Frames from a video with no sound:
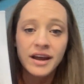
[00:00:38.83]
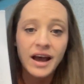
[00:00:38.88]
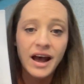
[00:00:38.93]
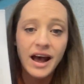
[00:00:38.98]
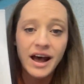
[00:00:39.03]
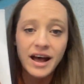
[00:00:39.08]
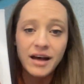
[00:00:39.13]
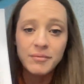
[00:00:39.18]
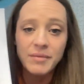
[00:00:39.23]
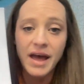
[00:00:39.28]

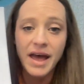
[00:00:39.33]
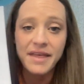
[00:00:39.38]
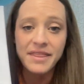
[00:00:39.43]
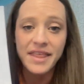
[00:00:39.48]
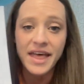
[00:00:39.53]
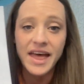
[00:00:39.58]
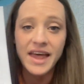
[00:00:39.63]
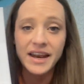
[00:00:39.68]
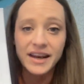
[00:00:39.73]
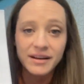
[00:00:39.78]
and
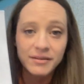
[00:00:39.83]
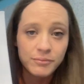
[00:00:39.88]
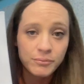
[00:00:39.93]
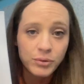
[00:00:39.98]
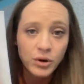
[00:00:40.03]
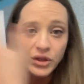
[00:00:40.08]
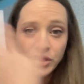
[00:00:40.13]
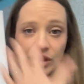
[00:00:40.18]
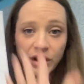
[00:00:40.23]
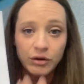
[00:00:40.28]
then
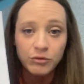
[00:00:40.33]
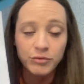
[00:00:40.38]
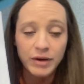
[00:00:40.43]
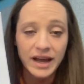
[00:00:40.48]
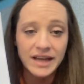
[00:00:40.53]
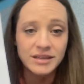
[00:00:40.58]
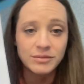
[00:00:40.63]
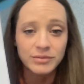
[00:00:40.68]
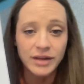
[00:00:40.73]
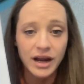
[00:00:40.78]
put their
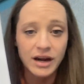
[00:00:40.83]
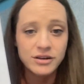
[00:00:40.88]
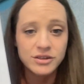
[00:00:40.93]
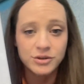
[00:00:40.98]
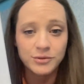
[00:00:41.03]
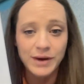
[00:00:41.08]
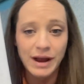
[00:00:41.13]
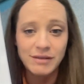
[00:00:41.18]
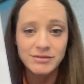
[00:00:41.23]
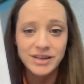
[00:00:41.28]
random letters
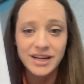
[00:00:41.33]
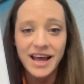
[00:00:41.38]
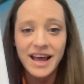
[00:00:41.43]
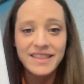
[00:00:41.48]
around it,